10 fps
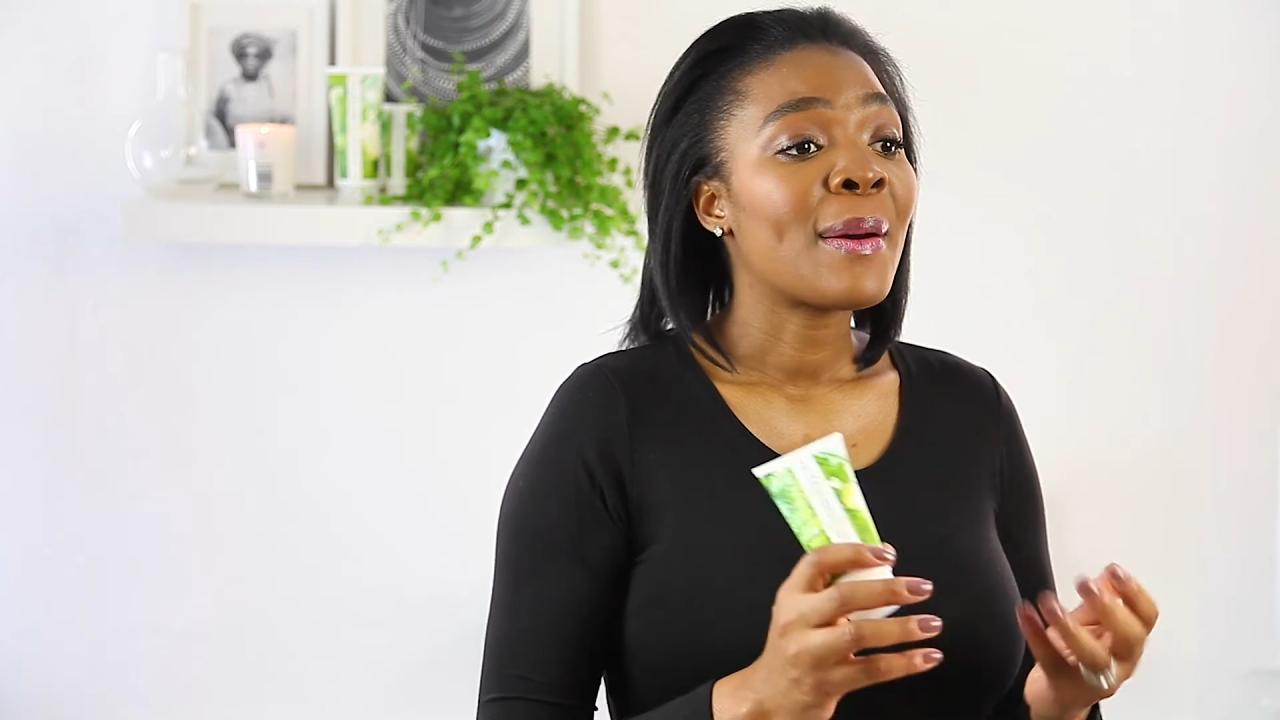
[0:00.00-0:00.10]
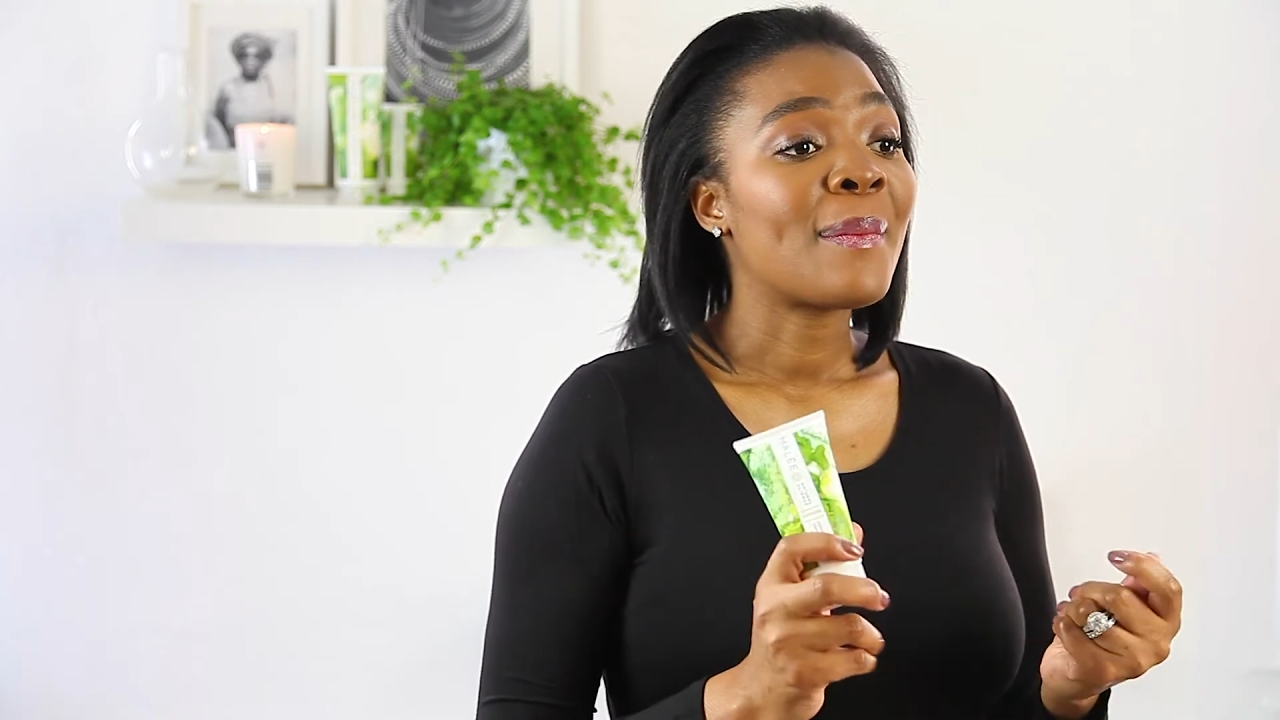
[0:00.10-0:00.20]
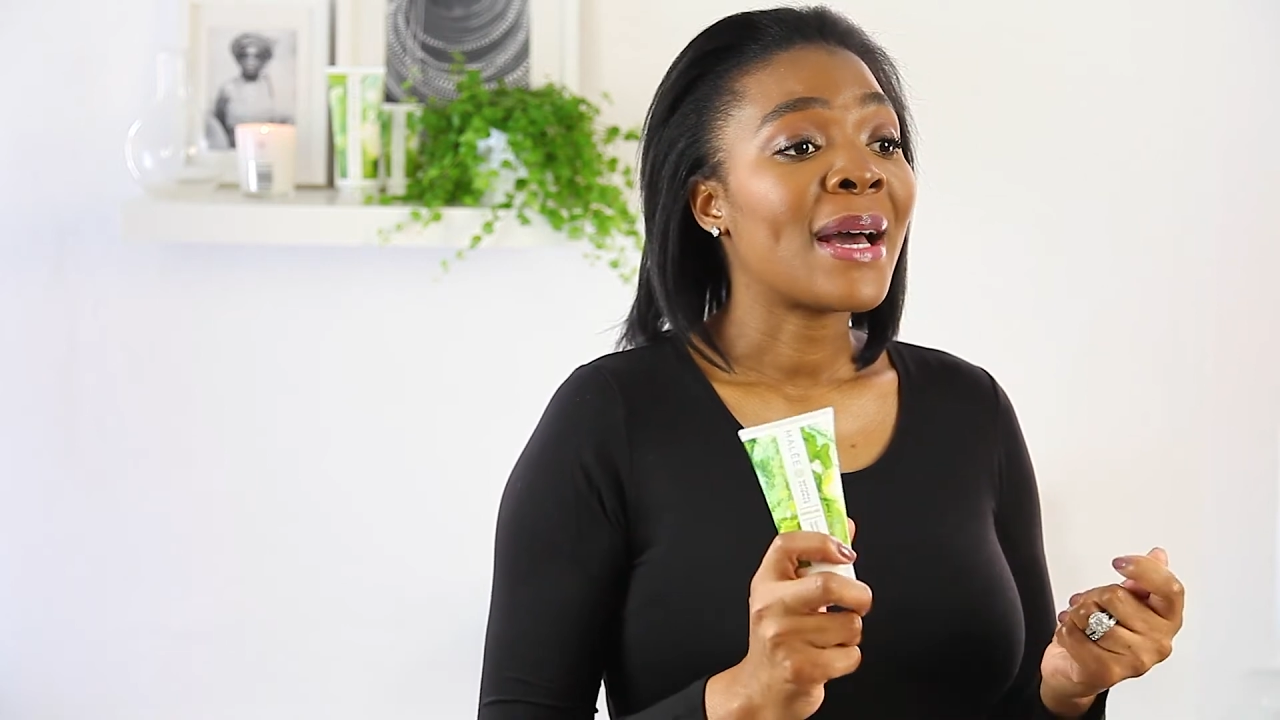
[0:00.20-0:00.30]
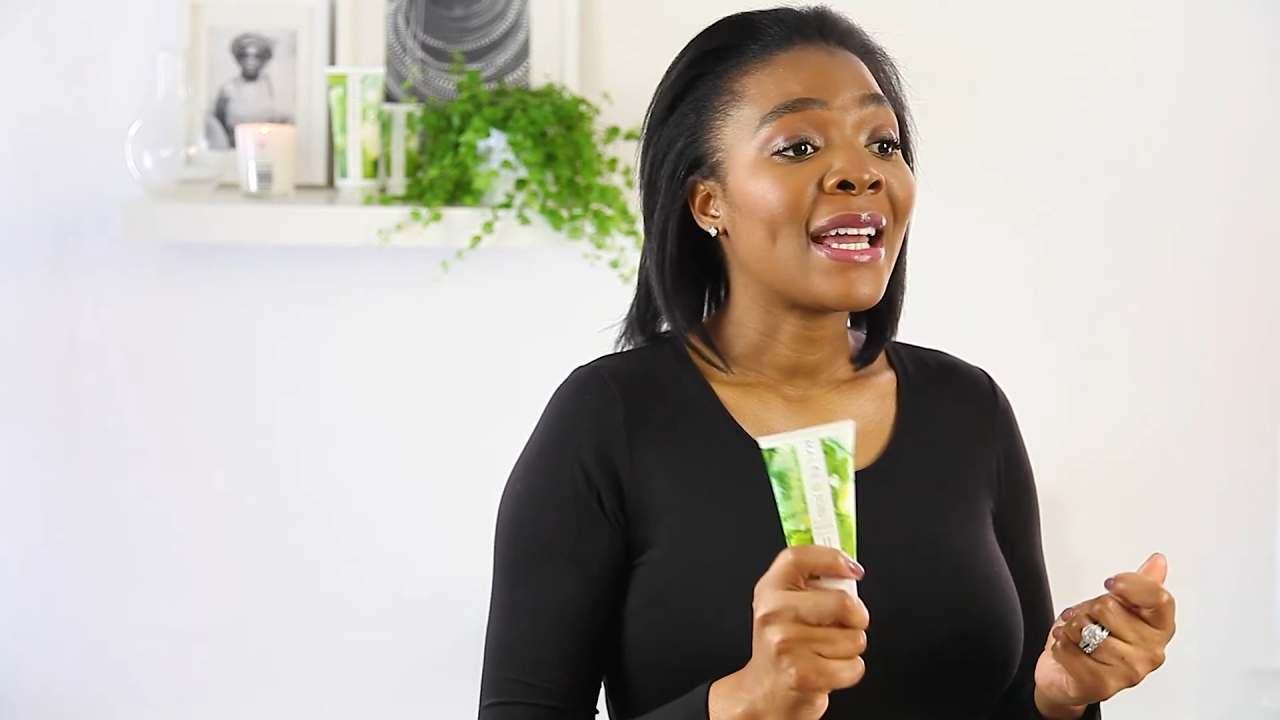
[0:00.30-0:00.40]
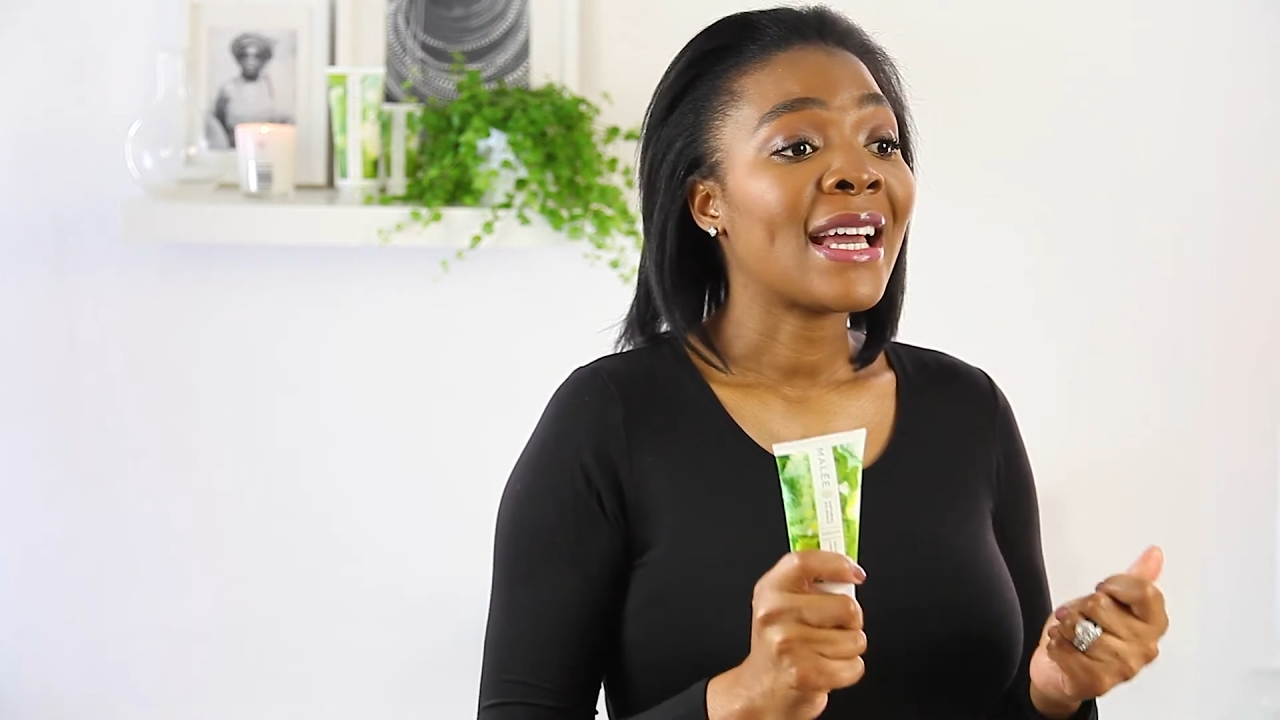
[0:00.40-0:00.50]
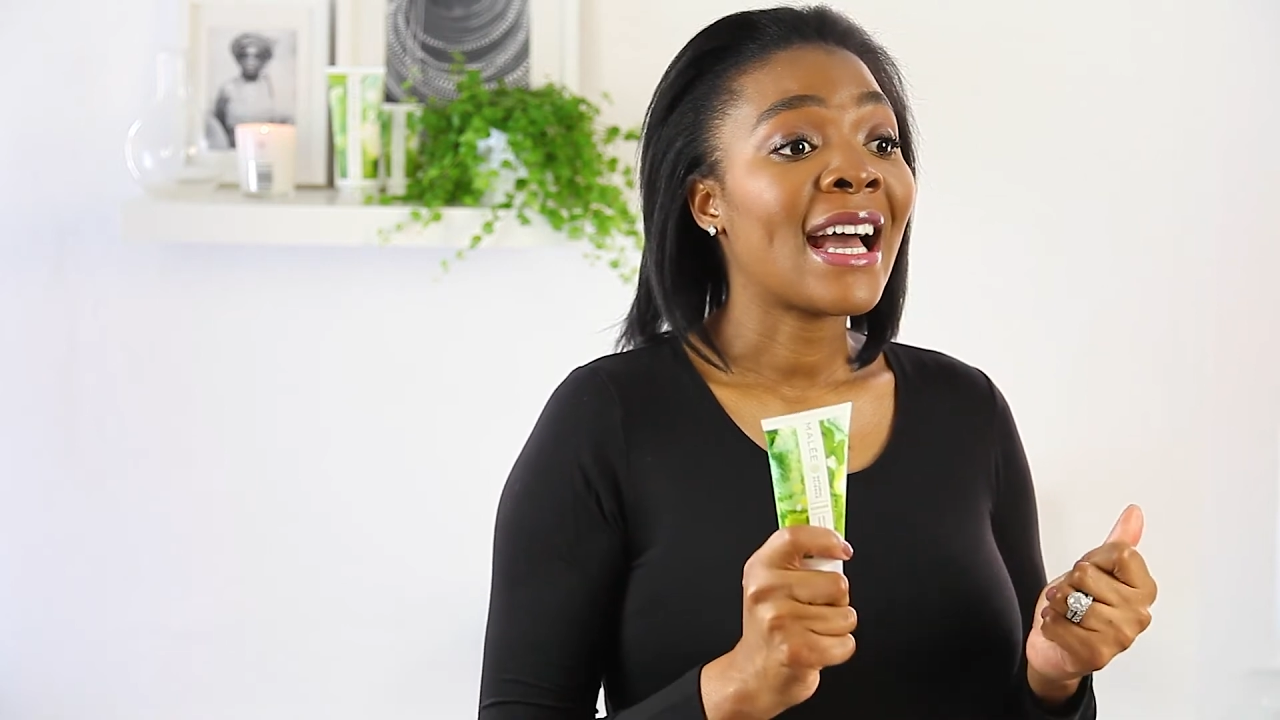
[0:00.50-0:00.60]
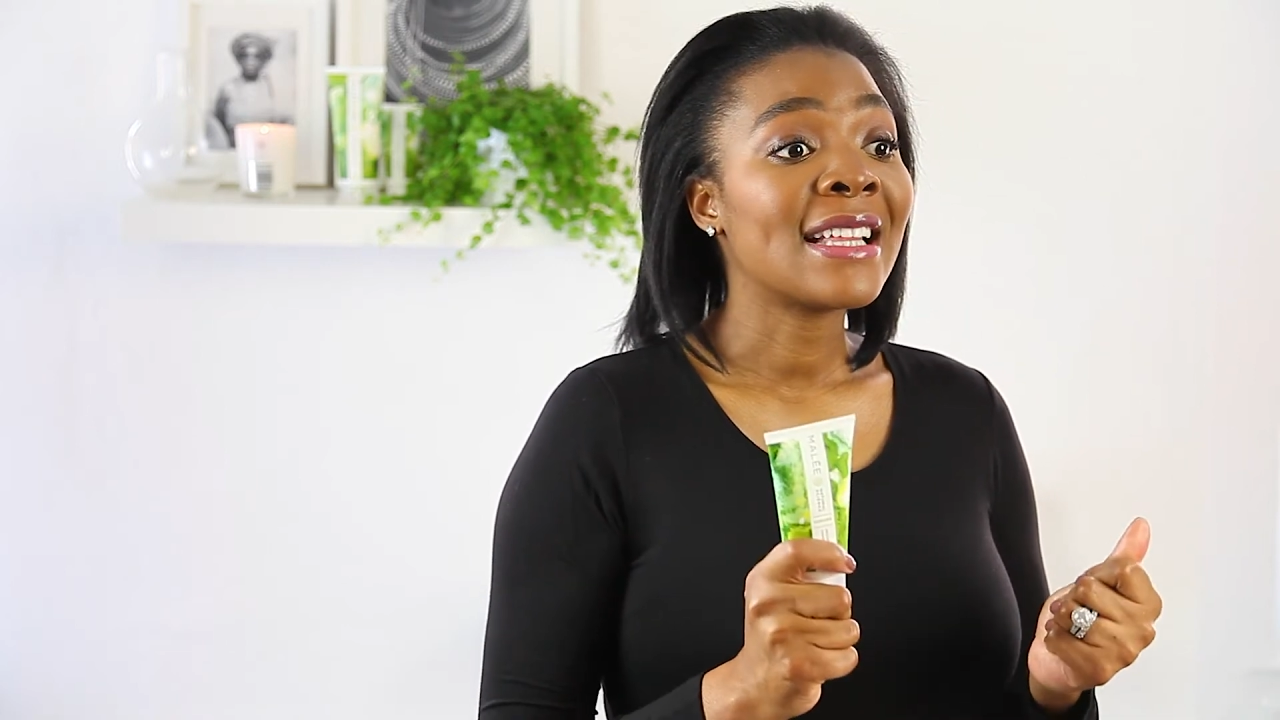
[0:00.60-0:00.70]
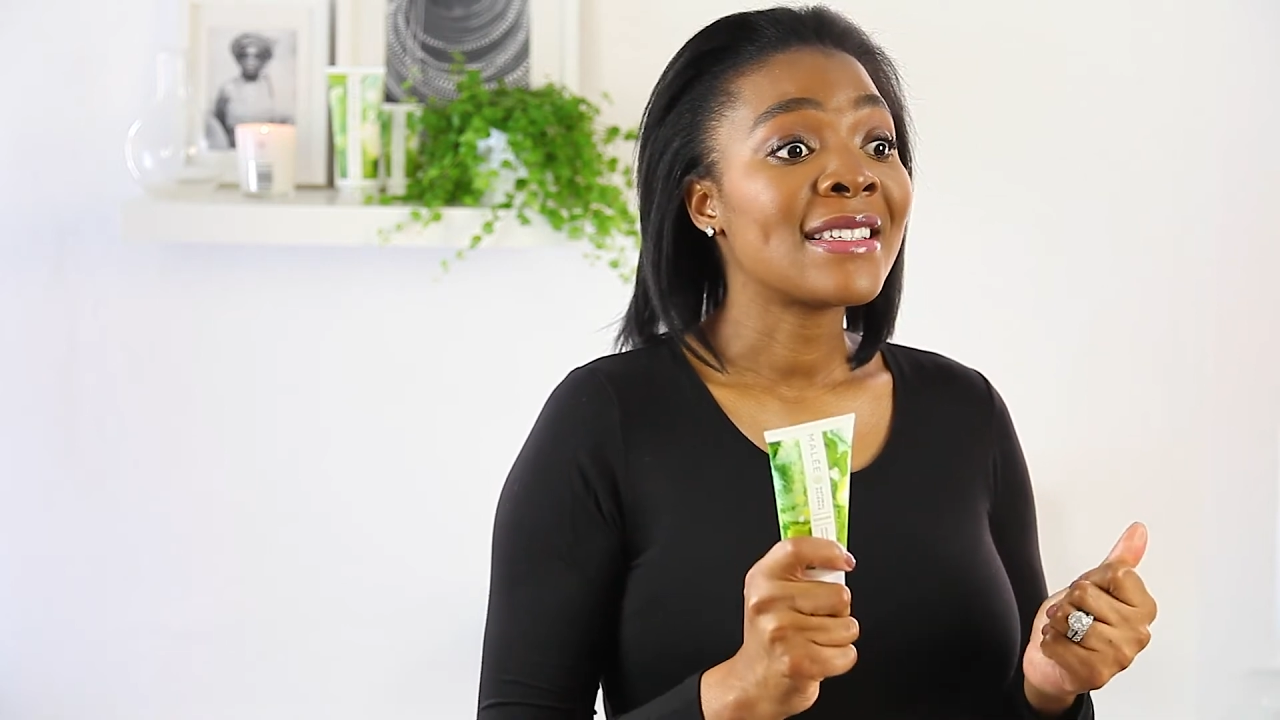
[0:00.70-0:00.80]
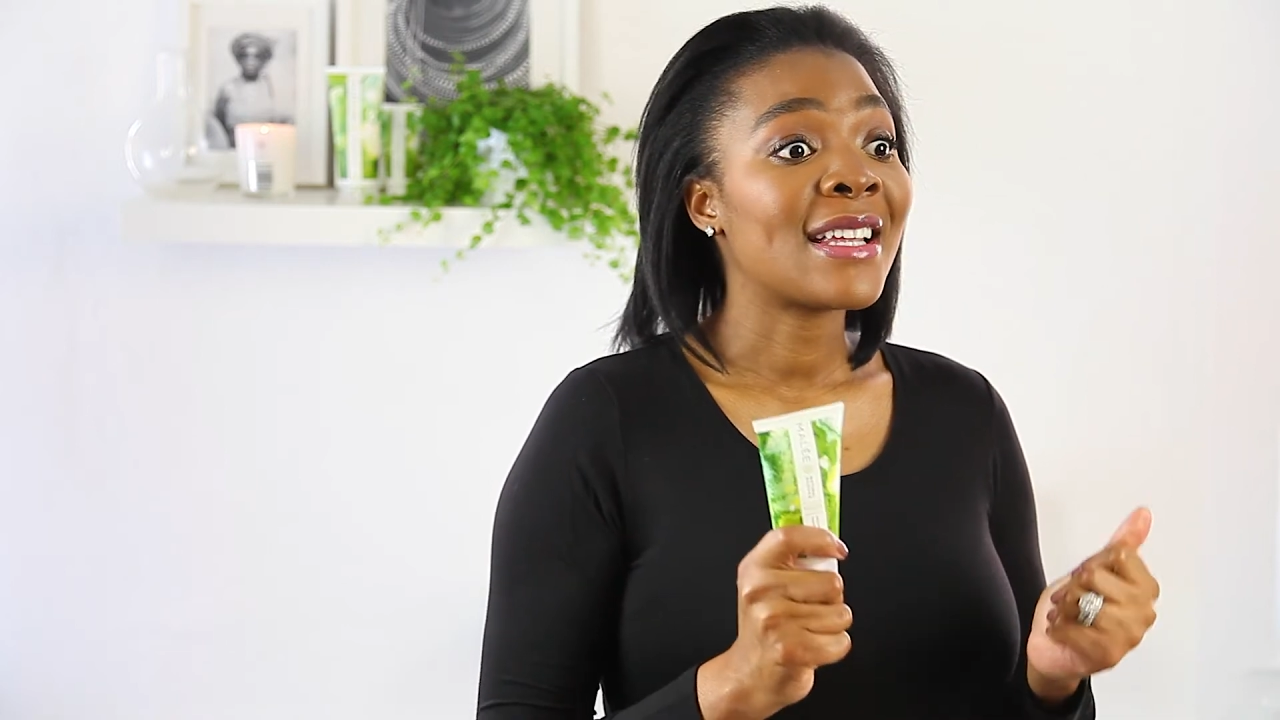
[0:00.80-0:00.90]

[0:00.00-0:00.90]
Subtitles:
my hands